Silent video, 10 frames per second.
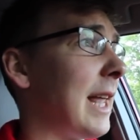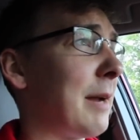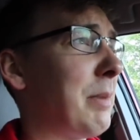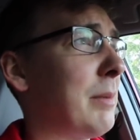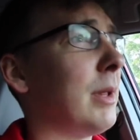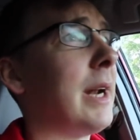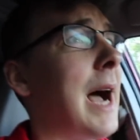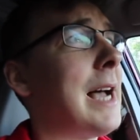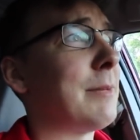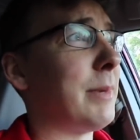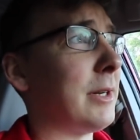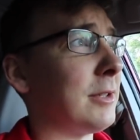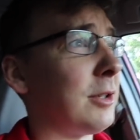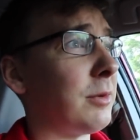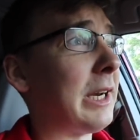Like people at
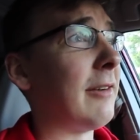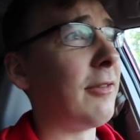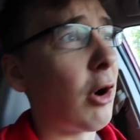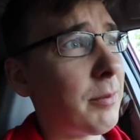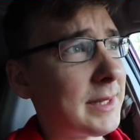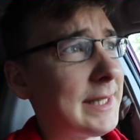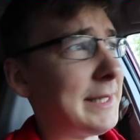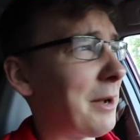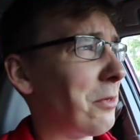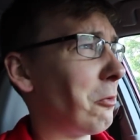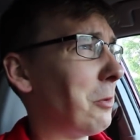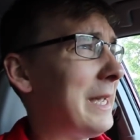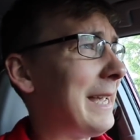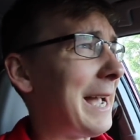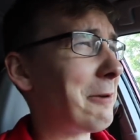hospitals don't need pharmacies on the
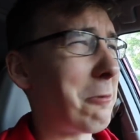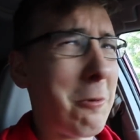weekend.